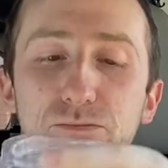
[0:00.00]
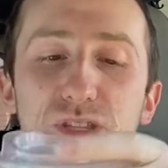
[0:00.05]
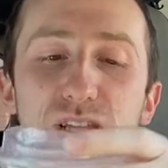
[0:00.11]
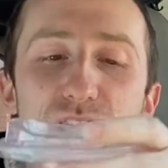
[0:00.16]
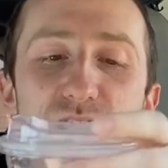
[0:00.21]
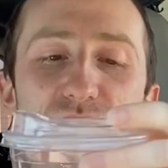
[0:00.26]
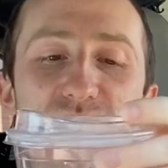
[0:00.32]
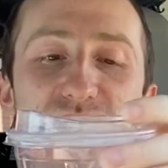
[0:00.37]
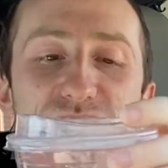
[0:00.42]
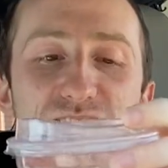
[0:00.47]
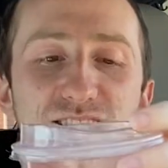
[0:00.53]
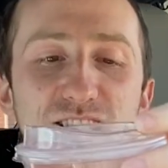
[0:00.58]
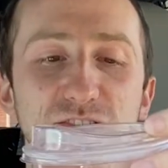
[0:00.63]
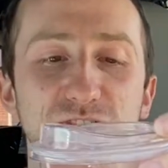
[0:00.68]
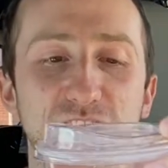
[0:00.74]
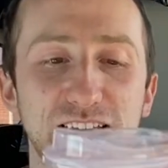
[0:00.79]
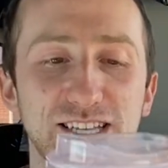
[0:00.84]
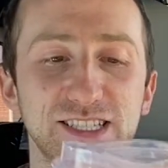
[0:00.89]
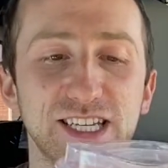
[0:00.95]
This is a
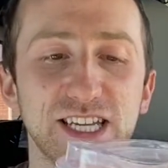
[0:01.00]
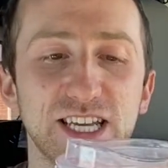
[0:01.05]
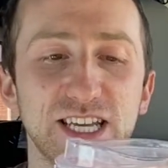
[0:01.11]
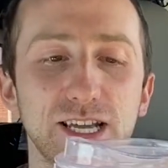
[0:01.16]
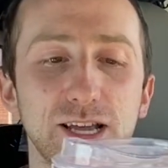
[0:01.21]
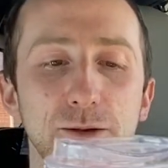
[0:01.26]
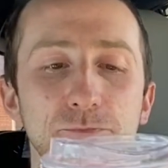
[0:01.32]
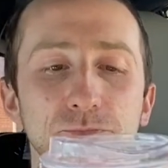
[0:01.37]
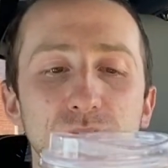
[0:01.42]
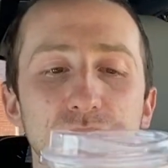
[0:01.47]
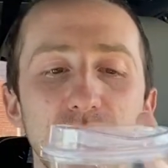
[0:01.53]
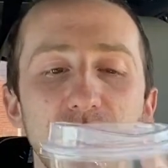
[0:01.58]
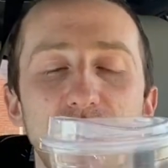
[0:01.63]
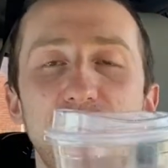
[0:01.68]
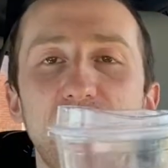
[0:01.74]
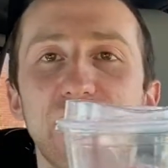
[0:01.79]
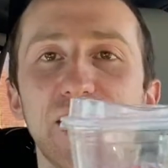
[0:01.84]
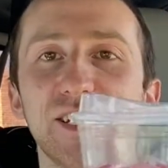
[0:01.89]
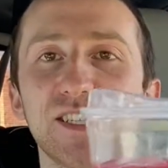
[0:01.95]
venti
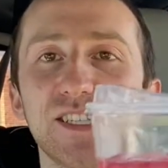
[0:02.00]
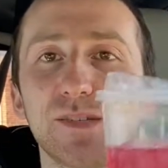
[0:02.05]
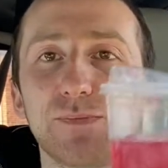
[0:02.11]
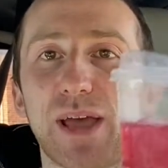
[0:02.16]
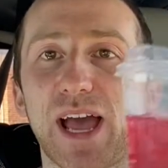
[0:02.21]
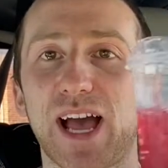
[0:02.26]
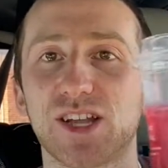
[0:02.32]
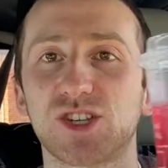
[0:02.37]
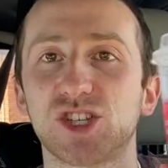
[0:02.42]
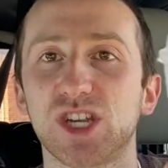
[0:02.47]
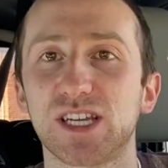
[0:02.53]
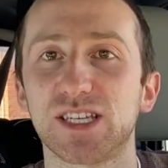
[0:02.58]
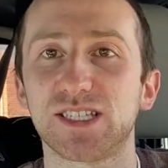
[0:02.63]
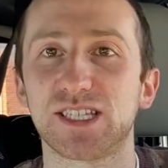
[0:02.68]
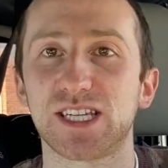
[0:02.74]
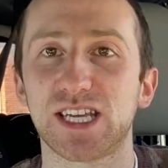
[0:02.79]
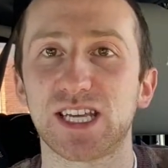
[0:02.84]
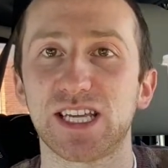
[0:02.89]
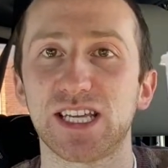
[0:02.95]
iced passion
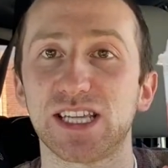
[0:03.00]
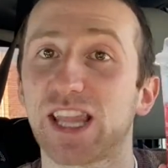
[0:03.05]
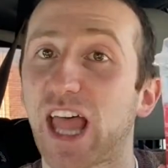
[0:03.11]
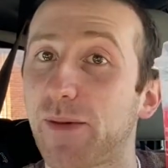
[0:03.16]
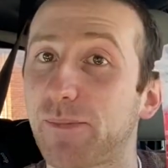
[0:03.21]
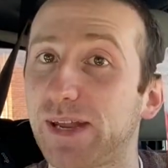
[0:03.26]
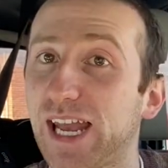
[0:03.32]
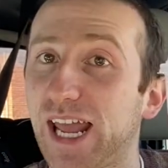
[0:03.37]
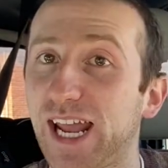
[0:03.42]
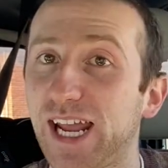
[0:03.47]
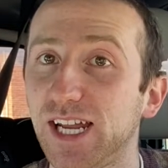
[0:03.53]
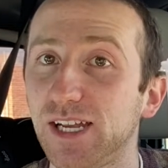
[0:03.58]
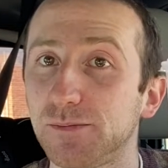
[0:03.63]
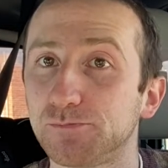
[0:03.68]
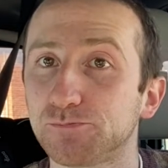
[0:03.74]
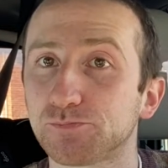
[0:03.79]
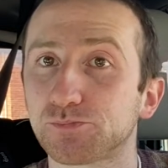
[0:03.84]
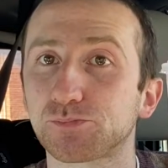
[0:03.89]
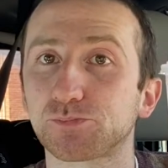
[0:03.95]
tea lemonade
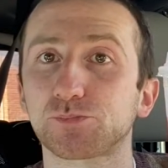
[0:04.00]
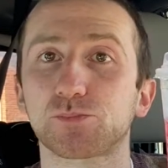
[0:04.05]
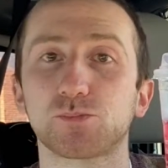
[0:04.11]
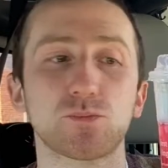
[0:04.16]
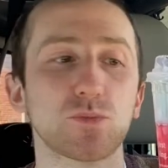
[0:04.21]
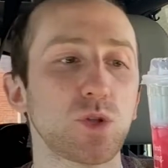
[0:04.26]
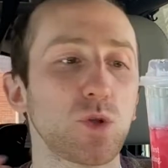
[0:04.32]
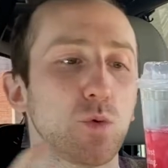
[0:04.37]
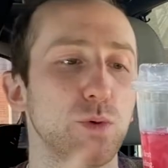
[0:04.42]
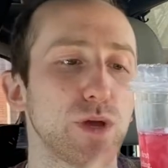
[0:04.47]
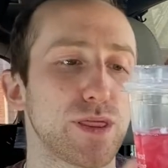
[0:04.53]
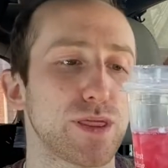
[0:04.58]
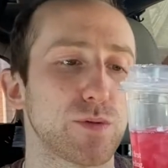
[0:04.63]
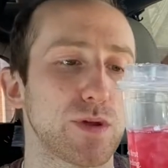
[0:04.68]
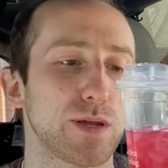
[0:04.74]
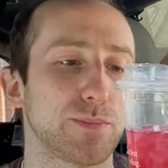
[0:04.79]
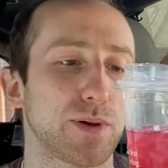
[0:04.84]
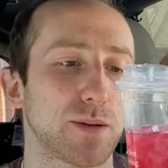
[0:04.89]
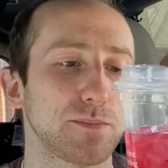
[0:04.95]
with
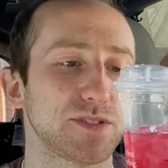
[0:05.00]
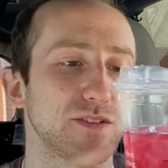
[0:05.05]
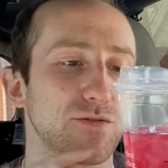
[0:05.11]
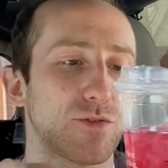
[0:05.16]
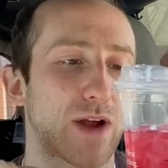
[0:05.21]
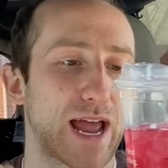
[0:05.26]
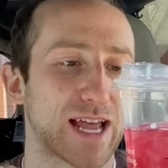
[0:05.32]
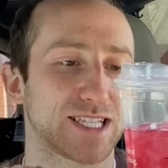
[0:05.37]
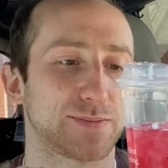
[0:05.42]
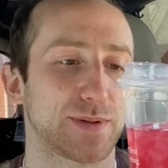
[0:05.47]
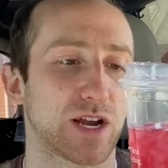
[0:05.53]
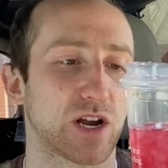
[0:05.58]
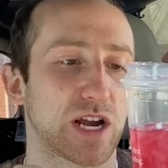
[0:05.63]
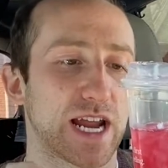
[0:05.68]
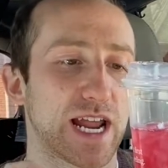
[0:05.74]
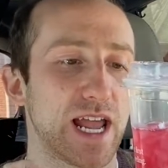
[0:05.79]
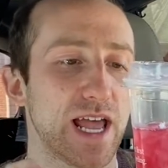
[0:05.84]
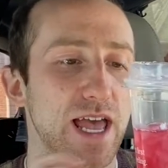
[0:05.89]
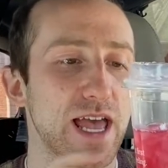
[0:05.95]
three pumps of
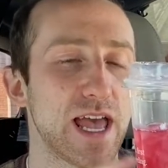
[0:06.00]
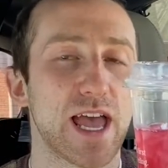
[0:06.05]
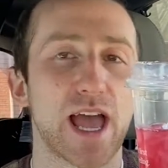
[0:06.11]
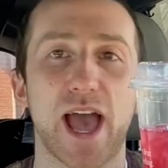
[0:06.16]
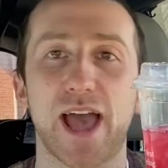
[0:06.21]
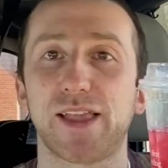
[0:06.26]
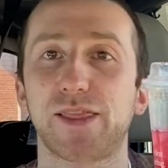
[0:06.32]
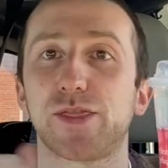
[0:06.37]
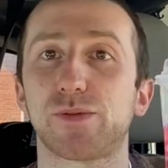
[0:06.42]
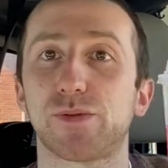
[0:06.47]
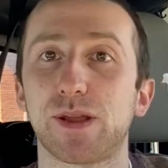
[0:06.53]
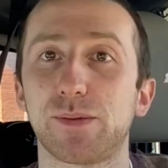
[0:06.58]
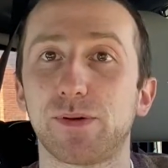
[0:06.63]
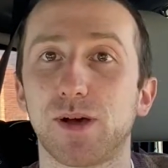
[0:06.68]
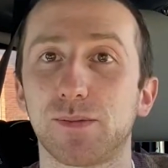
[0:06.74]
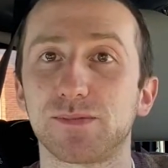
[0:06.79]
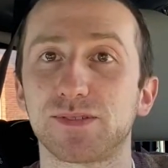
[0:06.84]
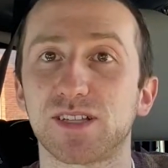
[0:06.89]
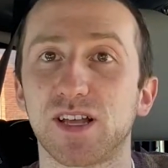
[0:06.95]
raspberry and three
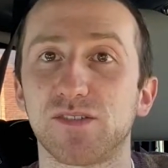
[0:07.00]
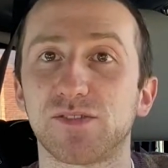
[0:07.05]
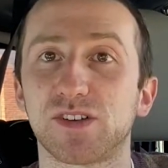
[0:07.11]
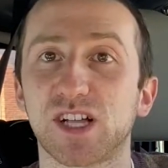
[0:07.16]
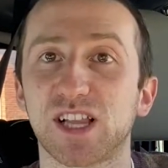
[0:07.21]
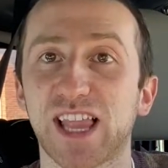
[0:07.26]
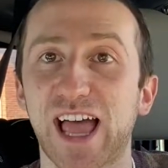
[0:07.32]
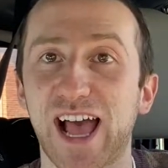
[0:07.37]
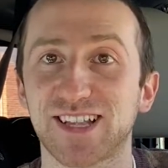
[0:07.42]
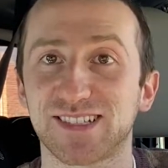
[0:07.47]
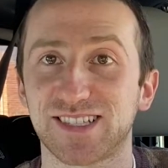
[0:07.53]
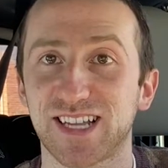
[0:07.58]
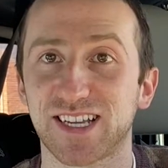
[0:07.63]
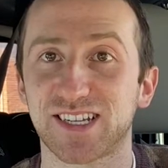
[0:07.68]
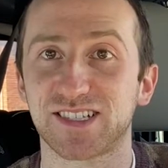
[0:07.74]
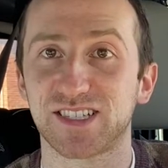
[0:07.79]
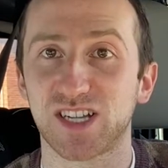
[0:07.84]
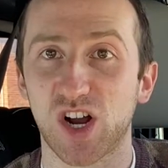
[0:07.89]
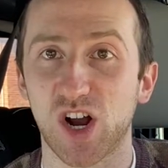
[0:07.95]
pumps of classic
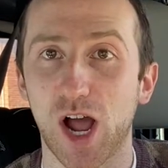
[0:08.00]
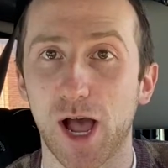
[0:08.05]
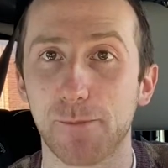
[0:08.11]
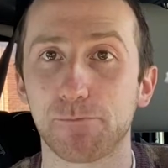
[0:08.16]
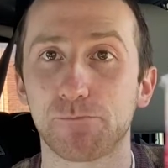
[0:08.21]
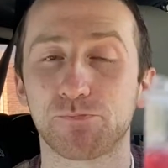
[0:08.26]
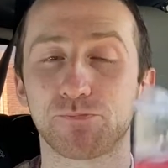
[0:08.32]
syrup.